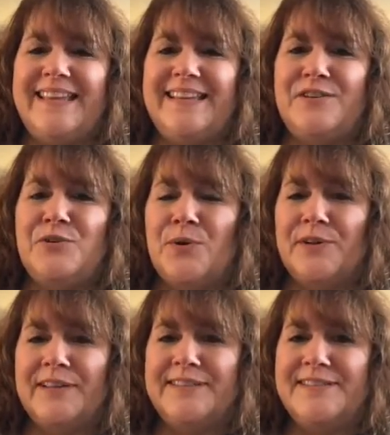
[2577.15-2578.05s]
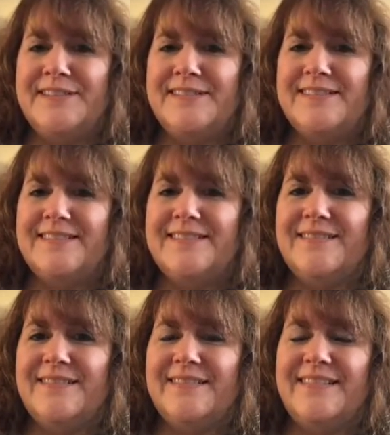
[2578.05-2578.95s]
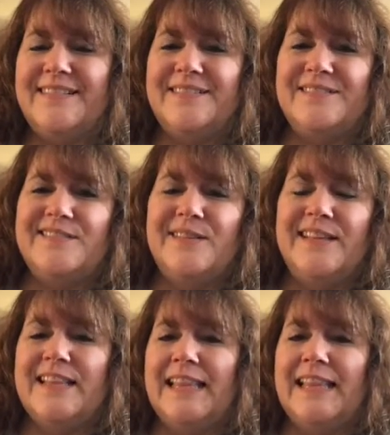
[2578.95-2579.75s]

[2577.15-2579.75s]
in New Orleans in